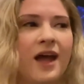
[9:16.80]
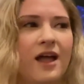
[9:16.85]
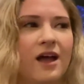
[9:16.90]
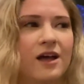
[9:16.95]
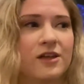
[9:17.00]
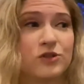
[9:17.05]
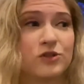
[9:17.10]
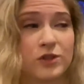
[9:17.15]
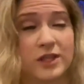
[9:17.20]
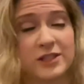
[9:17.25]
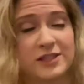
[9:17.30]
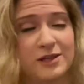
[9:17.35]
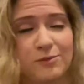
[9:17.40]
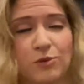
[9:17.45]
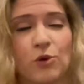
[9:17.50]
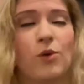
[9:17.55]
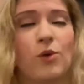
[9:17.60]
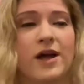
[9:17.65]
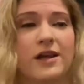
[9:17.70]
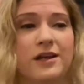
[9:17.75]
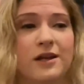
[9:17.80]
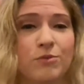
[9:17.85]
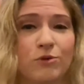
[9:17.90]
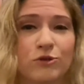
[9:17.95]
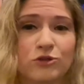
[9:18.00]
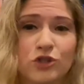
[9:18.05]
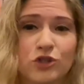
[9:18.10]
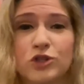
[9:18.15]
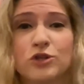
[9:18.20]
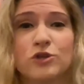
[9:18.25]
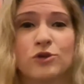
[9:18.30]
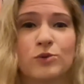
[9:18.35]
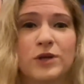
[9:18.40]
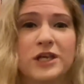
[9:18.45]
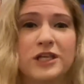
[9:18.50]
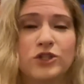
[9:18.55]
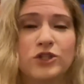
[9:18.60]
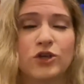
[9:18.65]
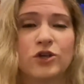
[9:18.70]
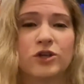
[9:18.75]
So that's number 1. Number 2,
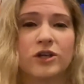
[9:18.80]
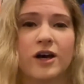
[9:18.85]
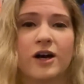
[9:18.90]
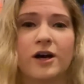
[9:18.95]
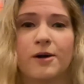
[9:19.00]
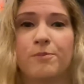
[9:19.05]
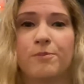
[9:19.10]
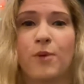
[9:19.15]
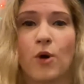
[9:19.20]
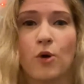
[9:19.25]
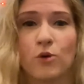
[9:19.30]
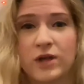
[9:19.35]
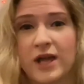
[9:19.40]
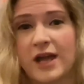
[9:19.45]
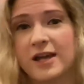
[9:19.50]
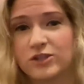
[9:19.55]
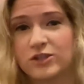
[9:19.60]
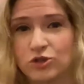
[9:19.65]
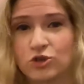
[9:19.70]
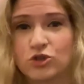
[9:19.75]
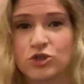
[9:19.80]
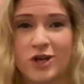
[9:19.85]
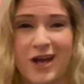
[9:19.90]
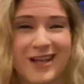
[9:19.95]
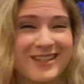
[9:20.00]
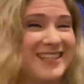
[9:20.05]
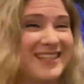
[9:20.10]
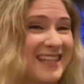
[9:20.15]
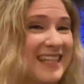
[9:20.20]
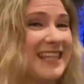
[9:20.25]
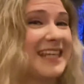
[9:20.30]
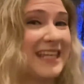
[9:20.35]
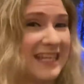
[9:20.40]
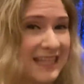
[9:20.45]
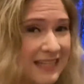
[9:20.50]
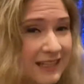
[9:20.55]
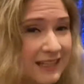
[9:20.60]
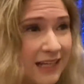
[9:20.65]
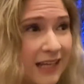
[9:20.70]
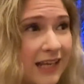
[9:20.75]
he took a bowcaster shot to the
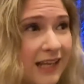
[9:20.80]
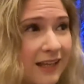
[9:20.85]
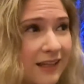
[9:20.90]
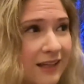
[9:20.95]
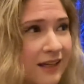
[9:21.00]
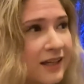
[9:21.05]
kidney.